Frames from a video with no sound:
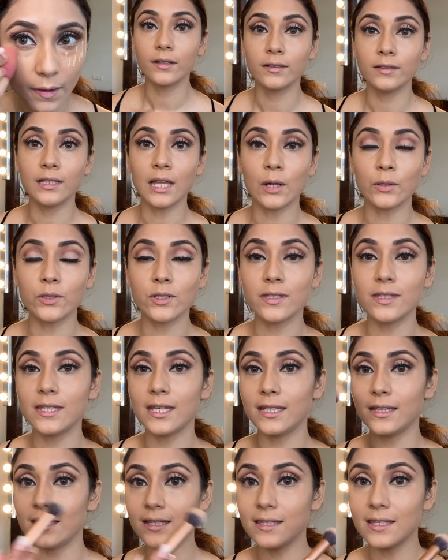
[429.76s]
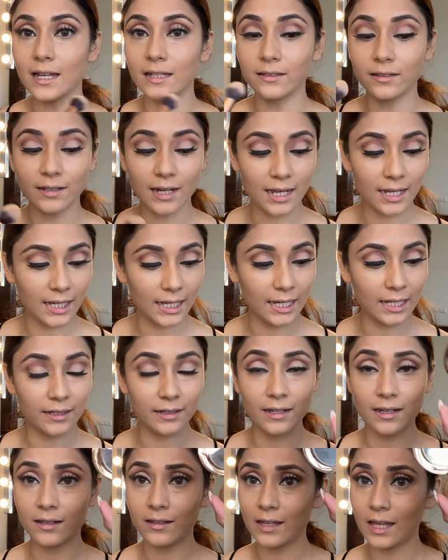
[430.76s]
Now to set this under eye
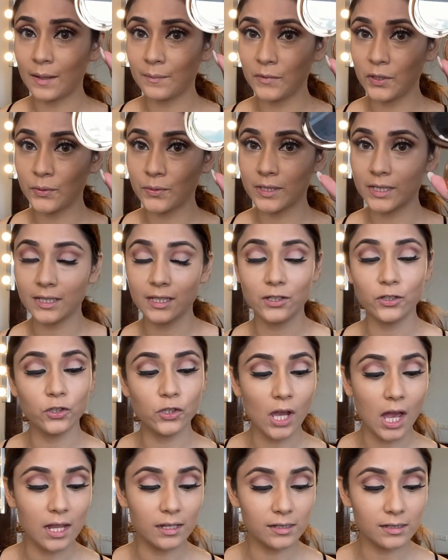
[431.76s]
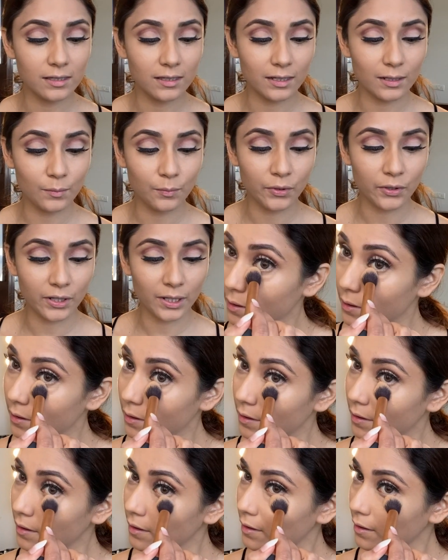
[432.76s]
area, I'm using this Charlotte Tilbury
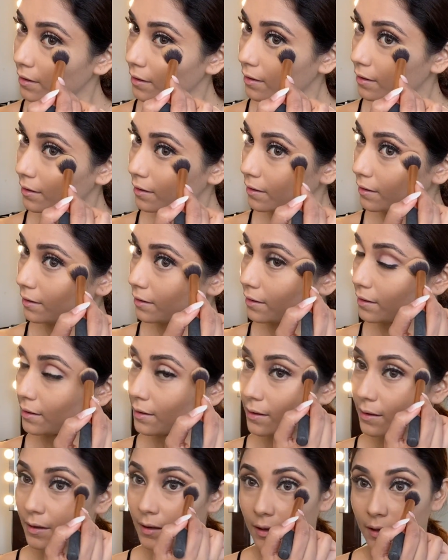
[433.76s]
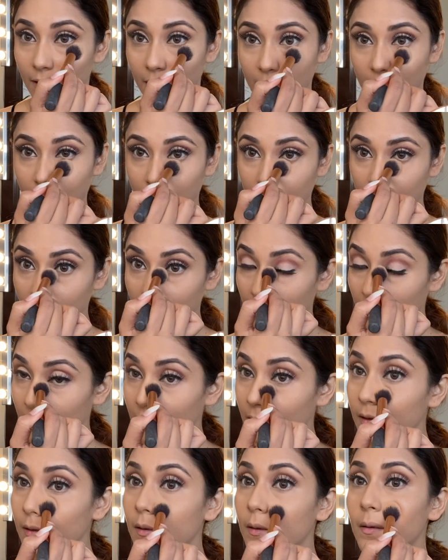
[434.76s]
powder. This is in shade
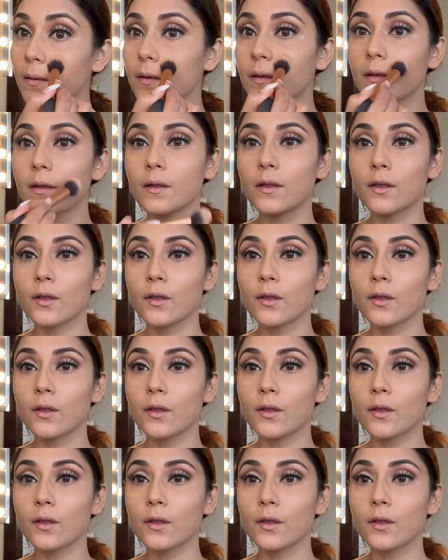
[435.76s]
medium,